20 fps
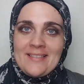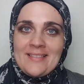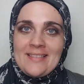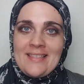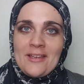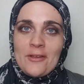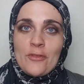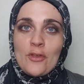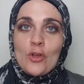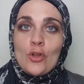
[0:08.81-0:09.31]

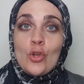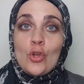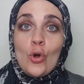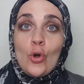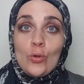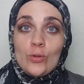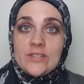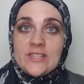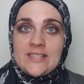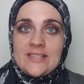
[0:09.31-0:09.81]
They're the
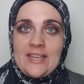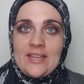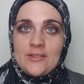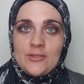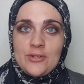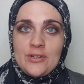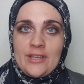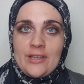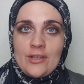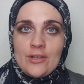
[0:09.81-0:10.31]
gold
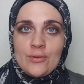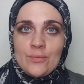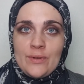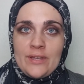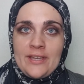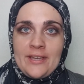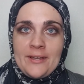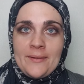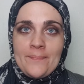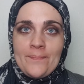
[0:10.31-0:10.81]
standard in
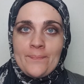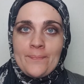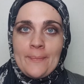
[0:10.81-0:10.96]
Korea.